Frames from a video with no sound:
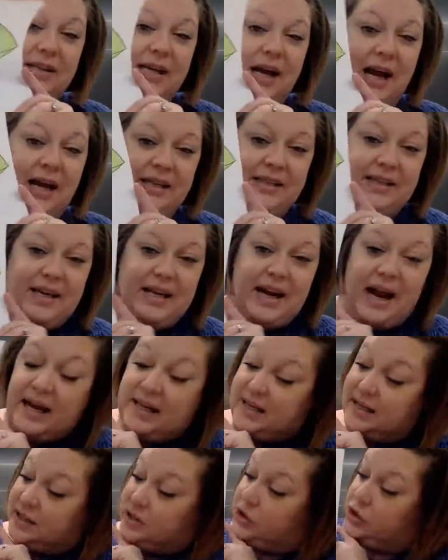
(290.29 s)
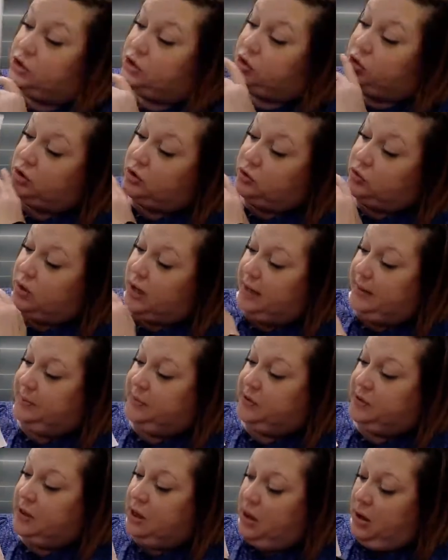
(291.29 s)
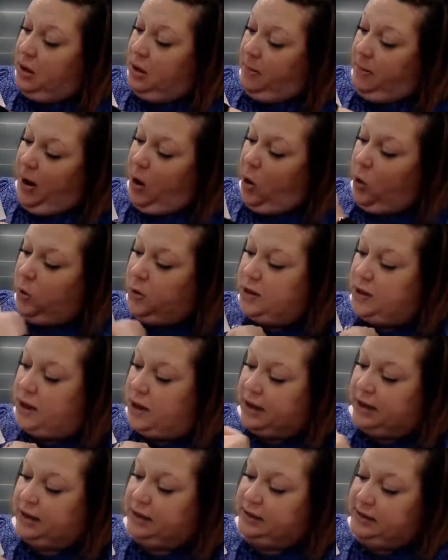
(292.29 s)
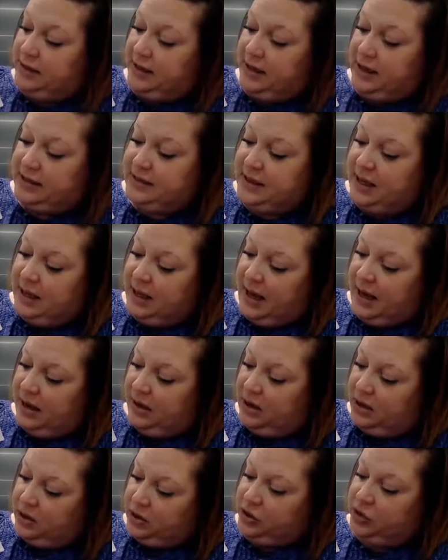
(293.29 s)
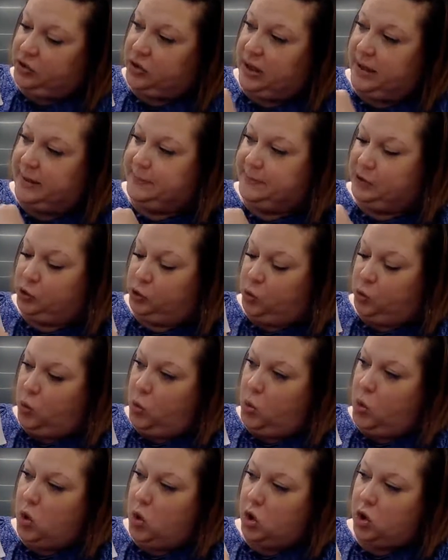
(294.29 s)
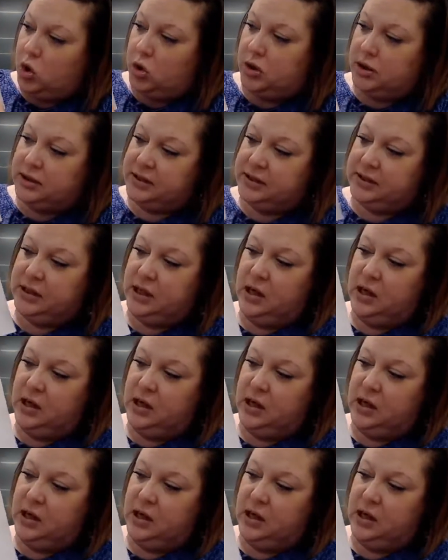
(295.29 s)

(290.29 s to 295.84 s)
I did. I did stripes, polka dots, I got diagonal stripes, swirls.